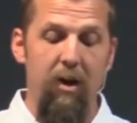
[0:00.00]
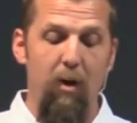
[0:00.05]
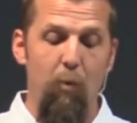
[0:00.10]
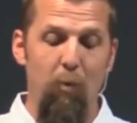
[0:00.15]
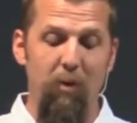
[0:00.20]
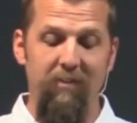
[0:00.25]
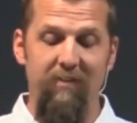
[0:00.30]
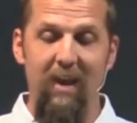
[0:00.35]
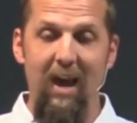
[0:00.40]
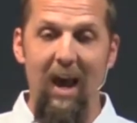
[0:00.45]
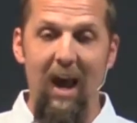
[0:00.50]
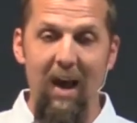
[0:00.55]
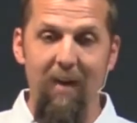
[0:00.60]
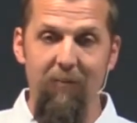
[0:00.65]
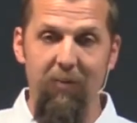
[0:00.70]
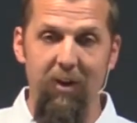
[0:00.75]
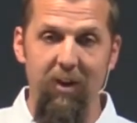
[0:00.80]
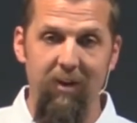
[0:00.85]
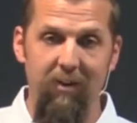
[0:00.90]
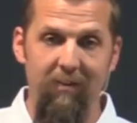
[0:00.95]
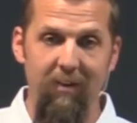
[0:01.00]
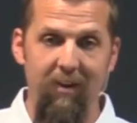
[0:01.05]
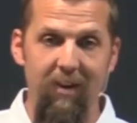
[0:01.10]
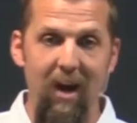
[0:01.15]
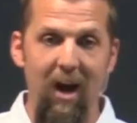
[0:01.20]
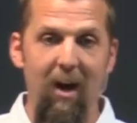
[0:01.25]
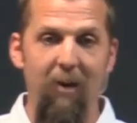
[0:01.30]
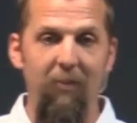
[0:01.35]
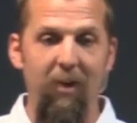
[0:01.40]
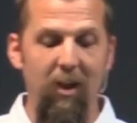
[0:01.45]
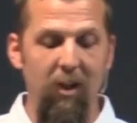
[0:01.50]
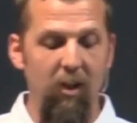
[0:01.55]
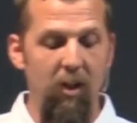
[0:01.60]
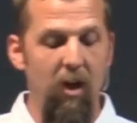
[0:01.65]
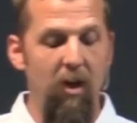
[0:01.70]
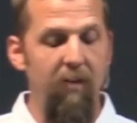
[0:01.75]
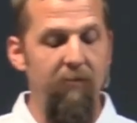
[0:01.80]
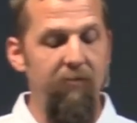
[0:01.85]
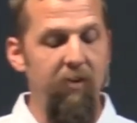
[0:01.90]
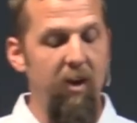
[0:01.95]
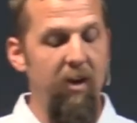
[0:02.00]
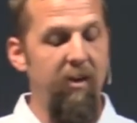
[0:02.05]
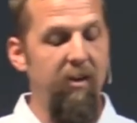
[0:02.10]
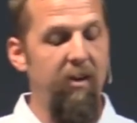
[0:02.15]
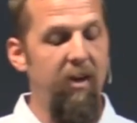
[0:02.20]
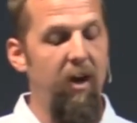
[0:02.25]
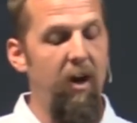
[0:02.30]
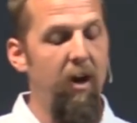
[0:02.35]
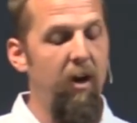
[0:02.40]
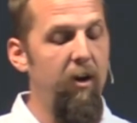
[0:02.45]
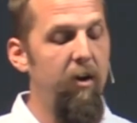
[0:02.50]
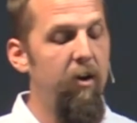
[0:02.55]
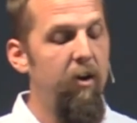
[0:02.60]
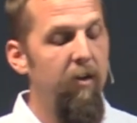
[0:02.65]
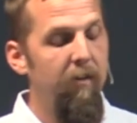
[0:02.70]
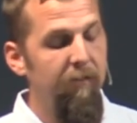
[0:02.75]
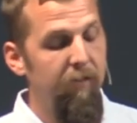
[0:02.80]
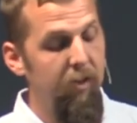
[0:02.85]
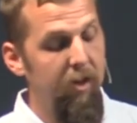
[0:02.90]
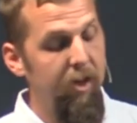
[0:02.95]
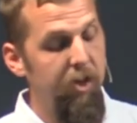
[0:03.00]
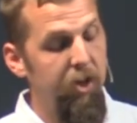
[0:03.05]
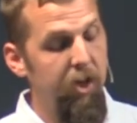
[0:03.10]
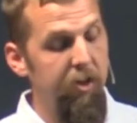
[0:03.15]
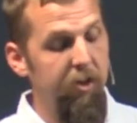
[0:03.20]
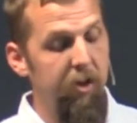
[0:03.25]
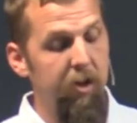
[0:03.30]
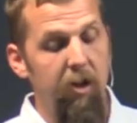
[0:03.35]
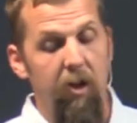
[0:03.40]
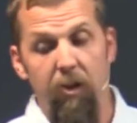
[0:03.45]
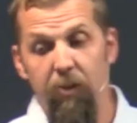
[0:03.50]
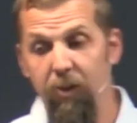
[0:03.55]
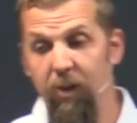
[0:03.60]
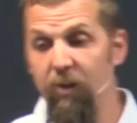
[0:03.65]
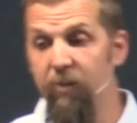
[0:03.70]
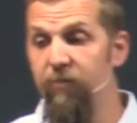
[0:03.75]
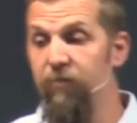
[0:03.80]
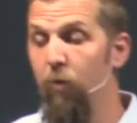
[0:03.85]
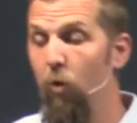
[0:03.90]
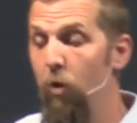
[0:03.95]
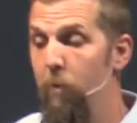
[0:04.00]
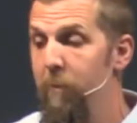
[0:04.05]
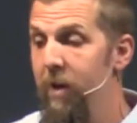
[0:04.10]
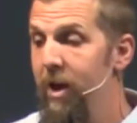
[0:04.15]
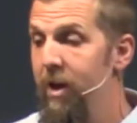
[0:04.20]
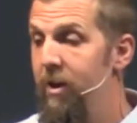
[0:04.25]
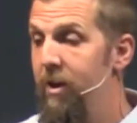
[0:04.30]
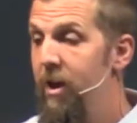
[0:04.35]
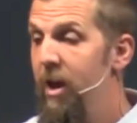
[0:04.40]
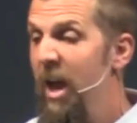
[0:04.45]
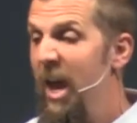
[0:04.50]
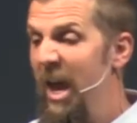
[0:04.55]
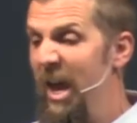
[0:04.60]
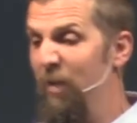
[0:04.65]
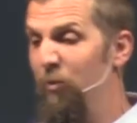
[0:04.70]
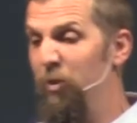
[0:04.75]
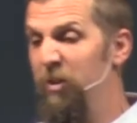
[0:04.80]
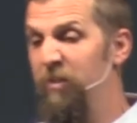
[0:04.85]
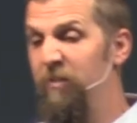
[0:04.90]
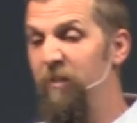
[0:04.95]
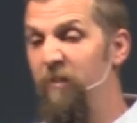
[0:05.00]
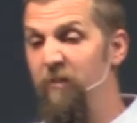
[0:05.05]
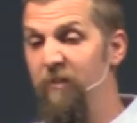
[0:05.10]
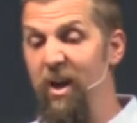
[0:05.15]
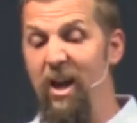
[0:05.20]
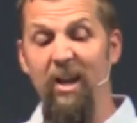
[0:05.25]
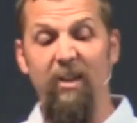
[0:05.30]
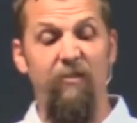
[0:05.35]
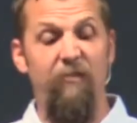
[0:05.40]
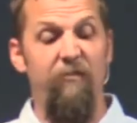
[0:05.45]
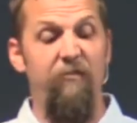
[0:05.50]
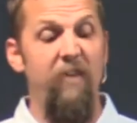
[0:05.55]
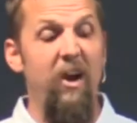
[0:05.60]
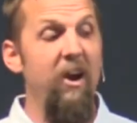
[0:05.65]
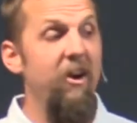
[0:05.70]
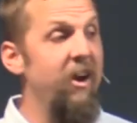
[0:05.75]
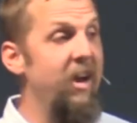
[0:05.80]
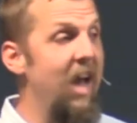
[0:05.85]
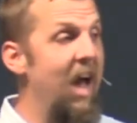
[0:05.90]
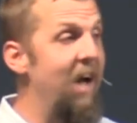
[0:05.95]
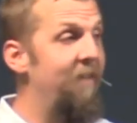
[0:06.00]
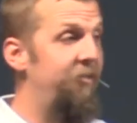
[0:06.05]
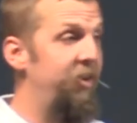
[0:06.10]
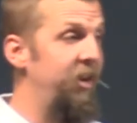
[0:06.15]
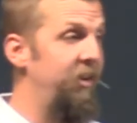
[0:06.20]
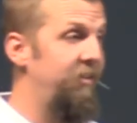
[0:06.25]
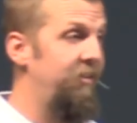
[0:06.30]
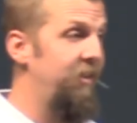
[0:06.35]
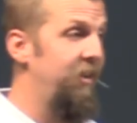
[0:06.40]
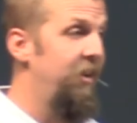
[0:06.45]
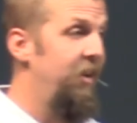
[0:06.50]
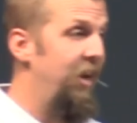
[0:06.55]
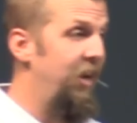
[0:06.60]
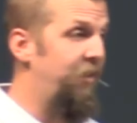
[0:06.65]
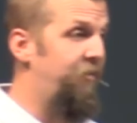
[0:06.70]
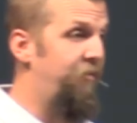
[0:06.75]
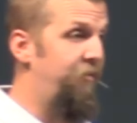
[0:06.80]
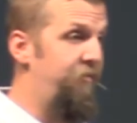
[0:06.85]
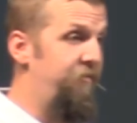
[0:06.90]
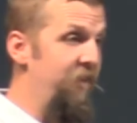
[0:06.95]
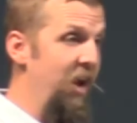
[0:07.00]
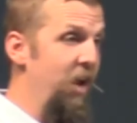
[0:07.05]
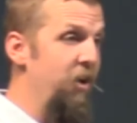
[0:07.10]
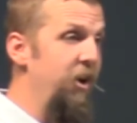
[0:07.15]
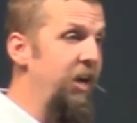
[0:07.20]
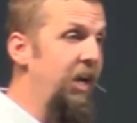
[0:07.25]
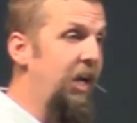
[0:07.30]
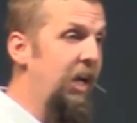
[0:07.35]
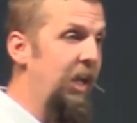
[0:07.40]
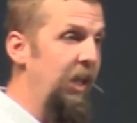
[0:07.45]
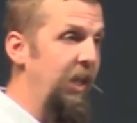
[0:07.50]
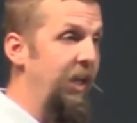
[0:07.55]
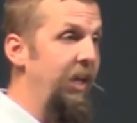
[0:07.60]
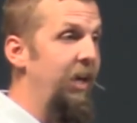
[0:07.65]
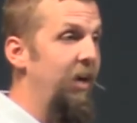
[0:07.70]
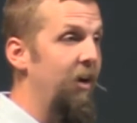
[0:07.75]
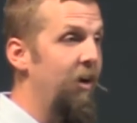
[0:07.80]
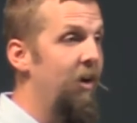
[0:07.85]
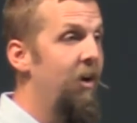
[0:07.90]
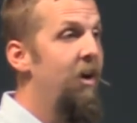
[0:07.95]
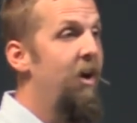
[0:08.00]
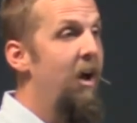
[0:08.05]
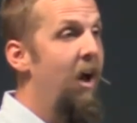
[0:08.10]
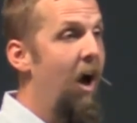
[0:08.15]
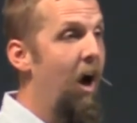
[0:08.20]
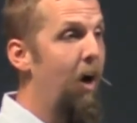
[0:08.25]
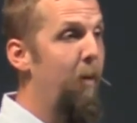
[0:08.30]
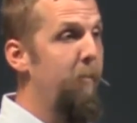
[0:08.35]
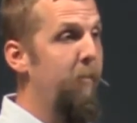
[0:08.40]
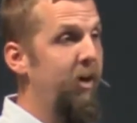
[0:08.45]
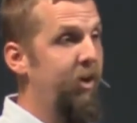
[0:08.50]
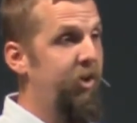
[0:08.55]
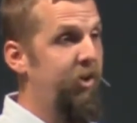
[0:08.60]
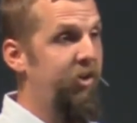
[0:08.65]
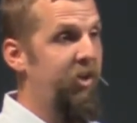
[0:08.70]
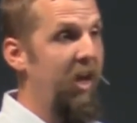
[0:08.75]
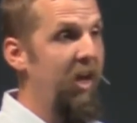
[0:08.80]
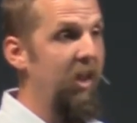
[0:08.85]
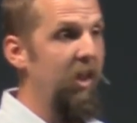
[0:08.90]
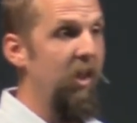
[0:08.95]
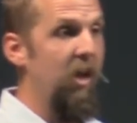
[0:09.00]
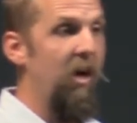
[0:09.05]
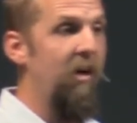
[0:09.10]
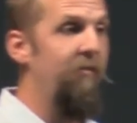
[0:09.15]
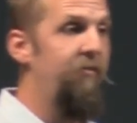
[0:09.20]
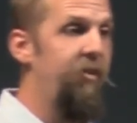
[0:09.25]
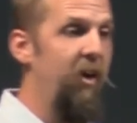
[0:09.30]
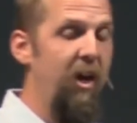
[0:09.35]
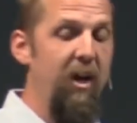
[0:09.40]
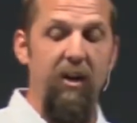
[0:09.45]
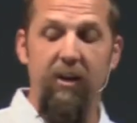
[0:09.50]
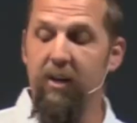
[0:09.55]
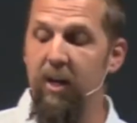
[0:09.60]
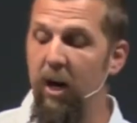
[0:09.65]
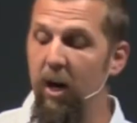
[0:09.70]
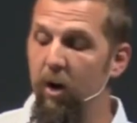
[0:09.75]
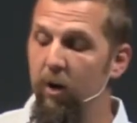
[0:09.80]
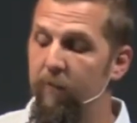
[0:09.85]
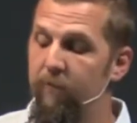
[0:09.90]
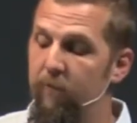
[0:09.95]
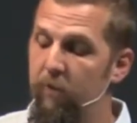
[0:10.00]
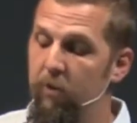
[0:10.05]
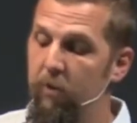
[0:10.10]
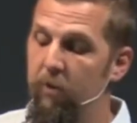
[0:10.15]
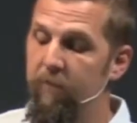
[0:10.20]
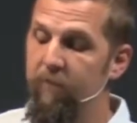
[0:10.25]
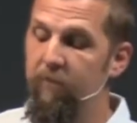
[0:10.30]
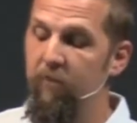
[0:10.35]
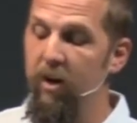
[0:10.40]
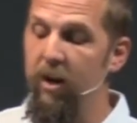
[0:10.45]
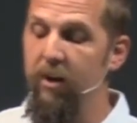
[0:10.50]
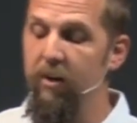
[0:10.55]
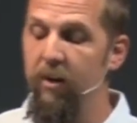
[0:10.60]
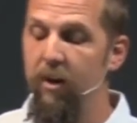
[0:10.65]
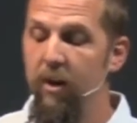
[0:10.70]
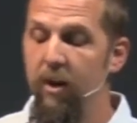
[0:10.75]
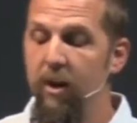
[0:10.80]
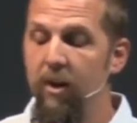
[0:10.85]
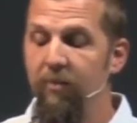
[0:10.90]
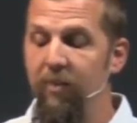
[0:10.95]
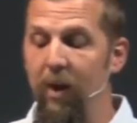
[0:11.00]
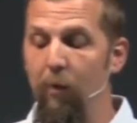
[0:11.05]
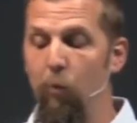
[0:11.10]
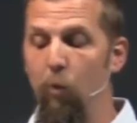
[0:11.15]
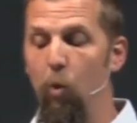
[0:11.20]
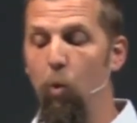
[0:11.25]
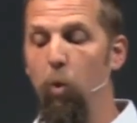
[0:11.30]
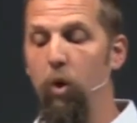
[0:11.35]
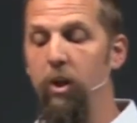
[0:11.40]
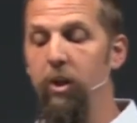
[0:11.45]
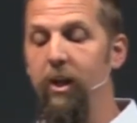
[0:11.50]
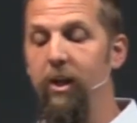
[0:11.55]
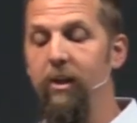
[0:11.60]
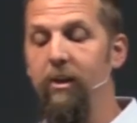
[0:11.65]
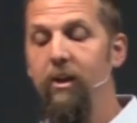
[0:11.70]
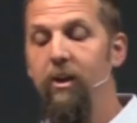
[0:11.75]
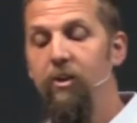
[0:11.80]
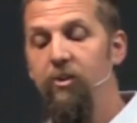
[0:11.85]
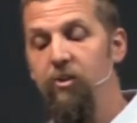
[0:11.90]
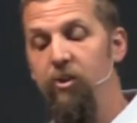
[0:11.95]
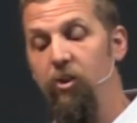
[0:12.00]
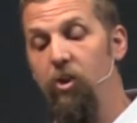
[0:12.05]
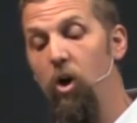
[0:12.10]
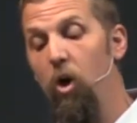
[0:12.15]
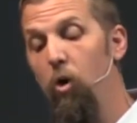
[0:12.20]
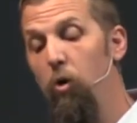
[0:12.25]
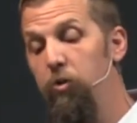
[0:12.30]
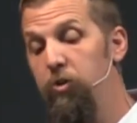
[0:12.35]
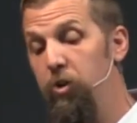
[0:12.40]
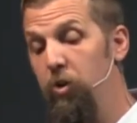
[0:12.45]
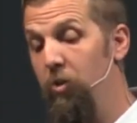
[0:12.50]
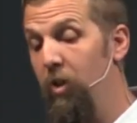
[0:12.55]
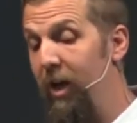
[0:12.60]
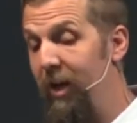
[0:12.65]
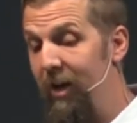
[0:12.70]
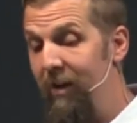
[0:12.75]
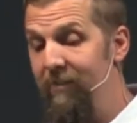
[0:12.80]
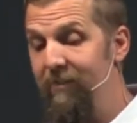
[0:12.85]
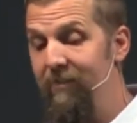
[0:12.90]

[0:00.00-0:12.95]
was evident in how they loved and cared for each other. These four men, it was it's very evident. It's very clear how much they loved and cared for their friend. They were willing to go to, like I